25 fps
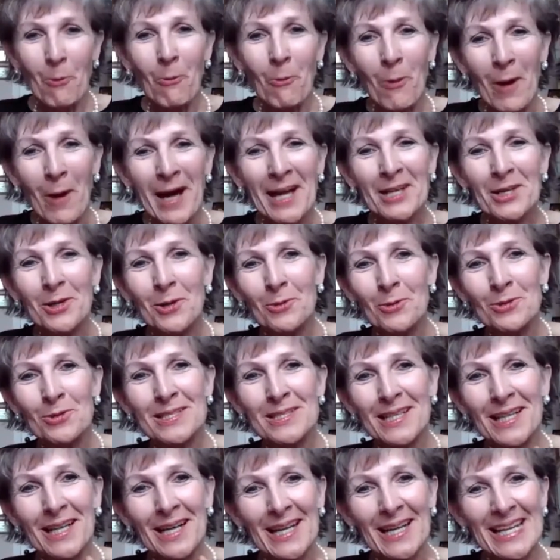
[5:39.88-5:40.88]
Why don't
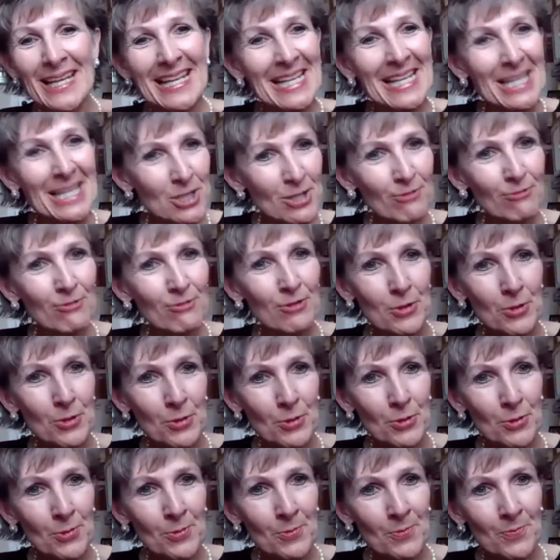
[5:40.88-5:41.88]
each of
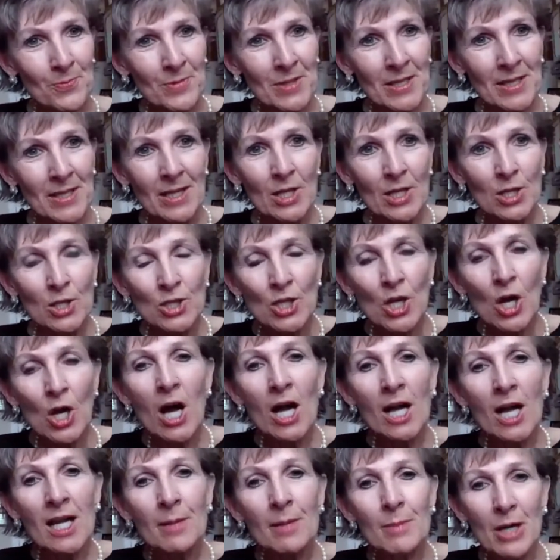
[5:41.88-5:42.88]
you
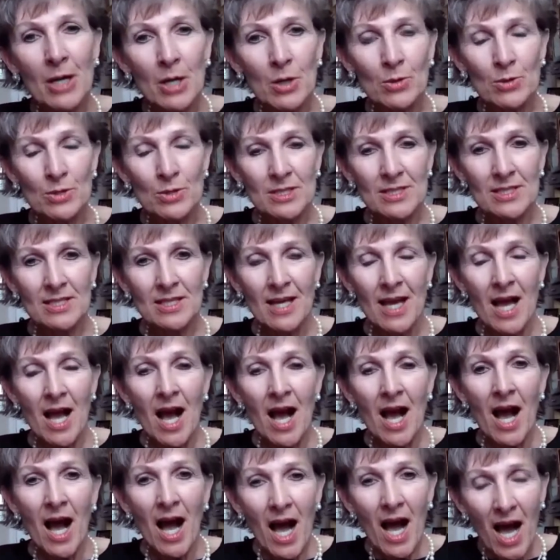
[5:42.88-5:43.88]
talk about
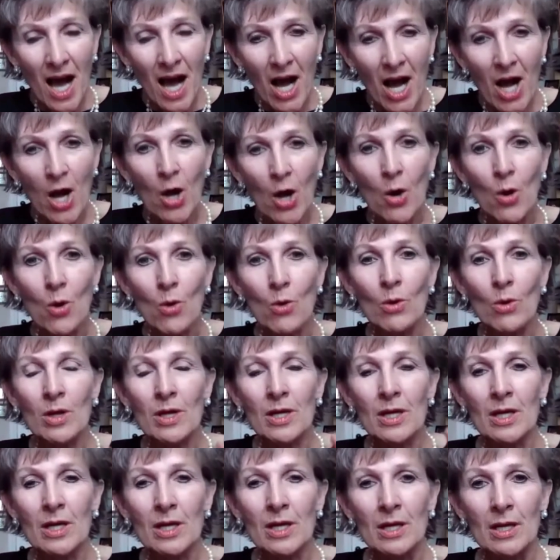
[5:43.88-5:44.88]
how
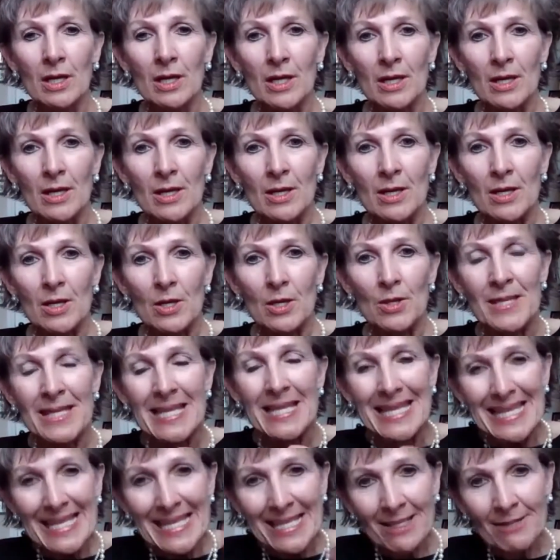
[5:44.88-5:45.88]

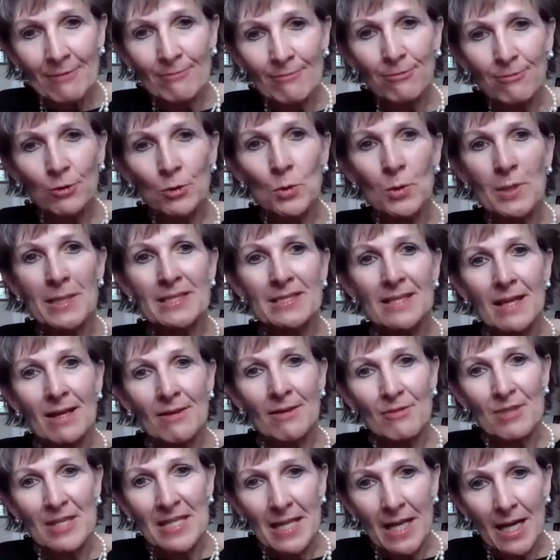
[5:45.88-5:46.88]
the influence
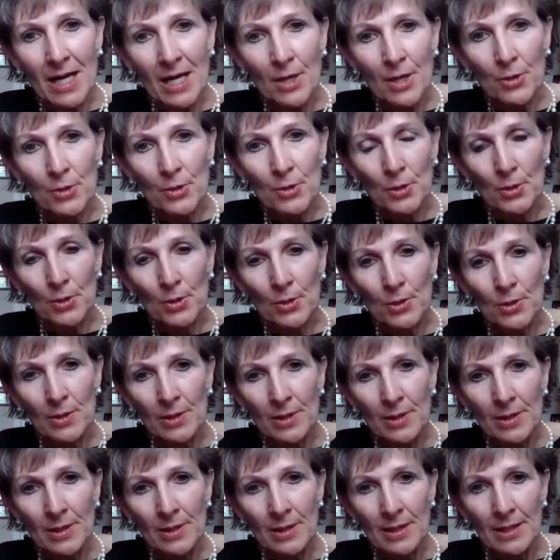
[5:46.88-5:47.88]
of the other
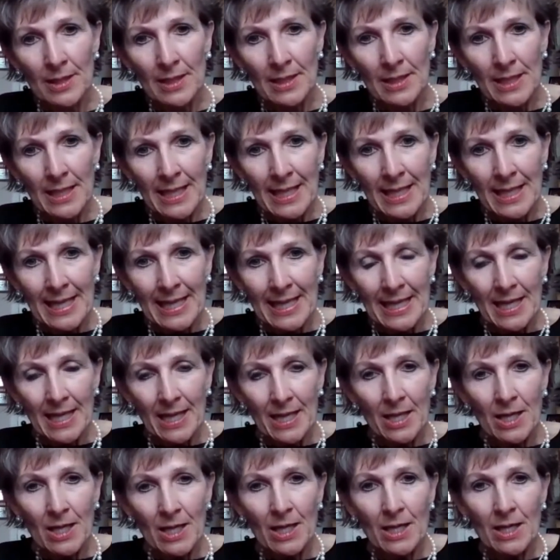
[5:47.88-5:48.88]

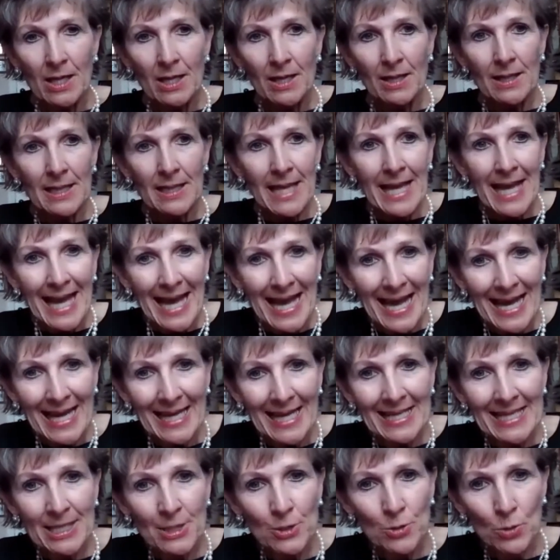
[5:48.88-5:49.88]
uh,
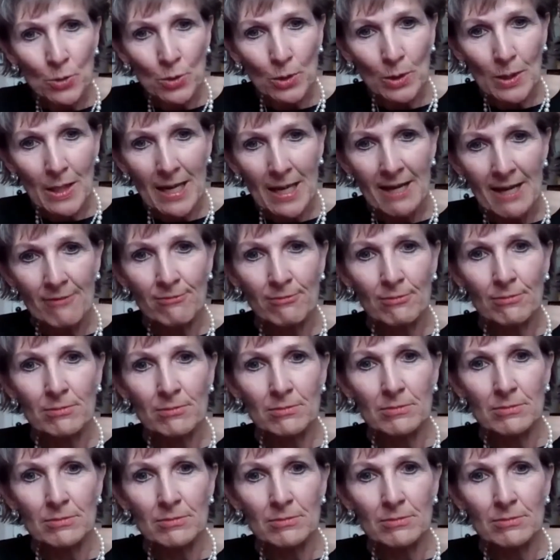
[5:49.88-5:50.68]
had in your life,